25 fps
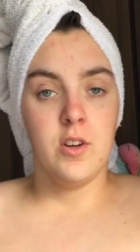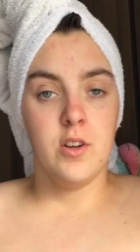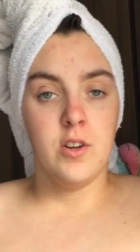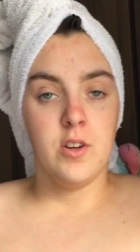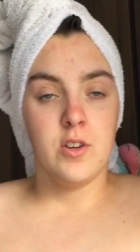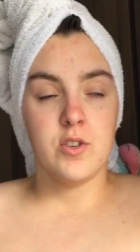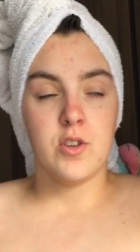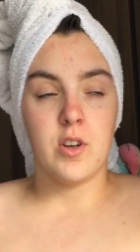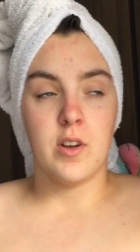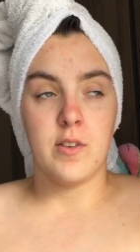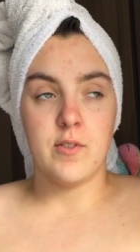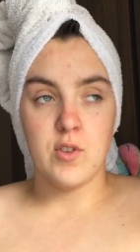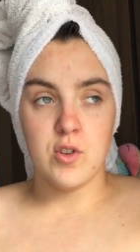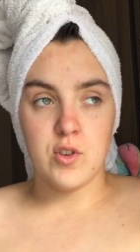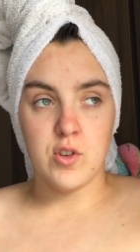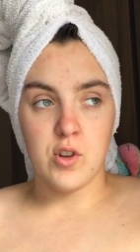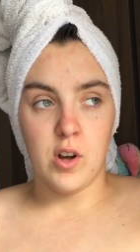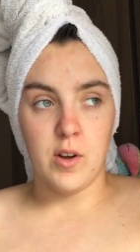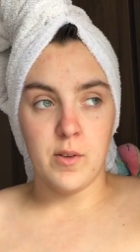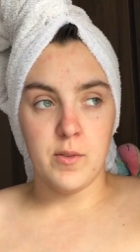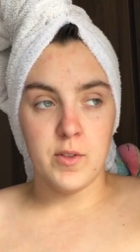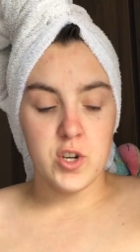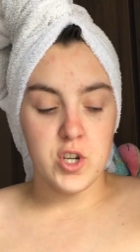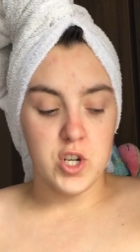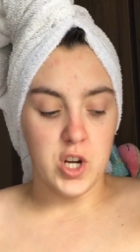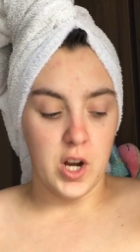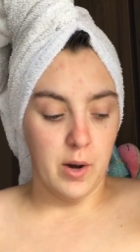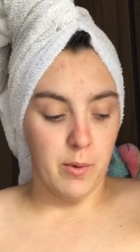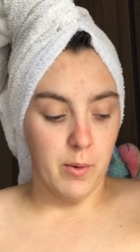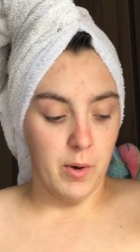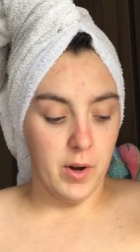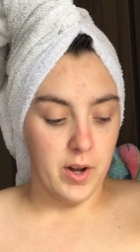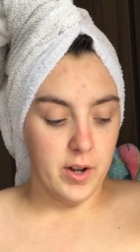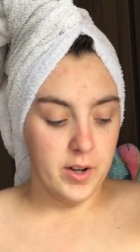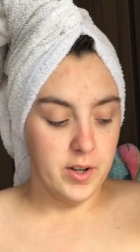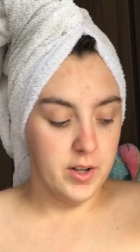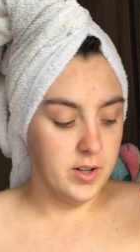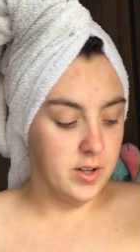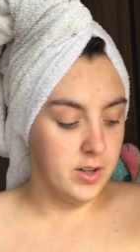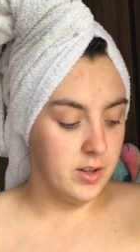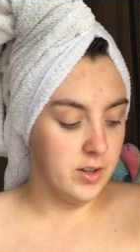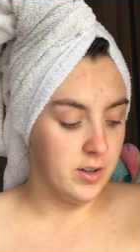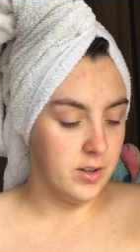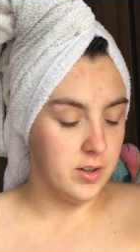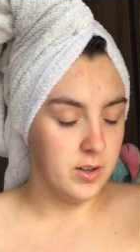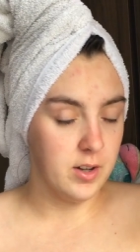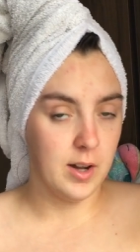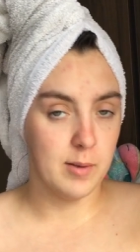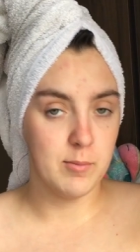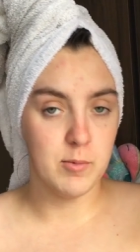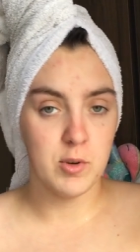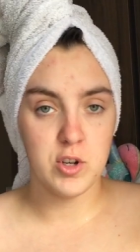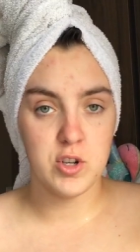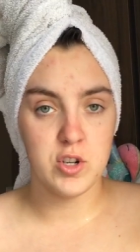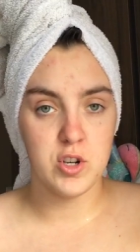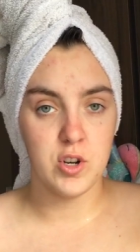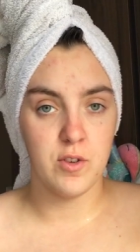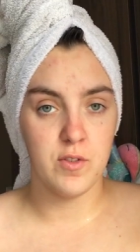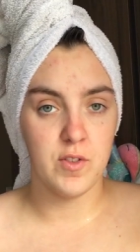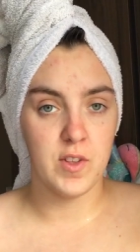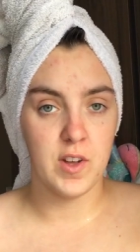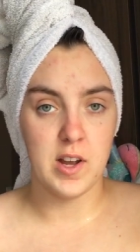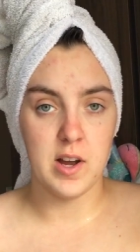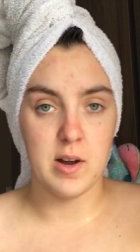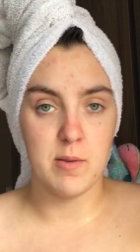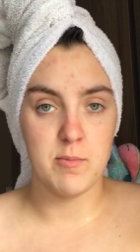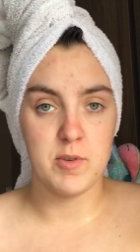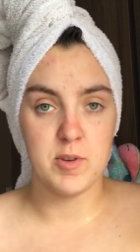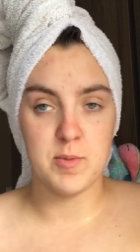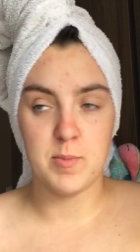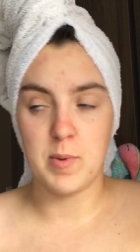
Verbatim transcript: So I've just got out of the shower. I'm not sure if the camera's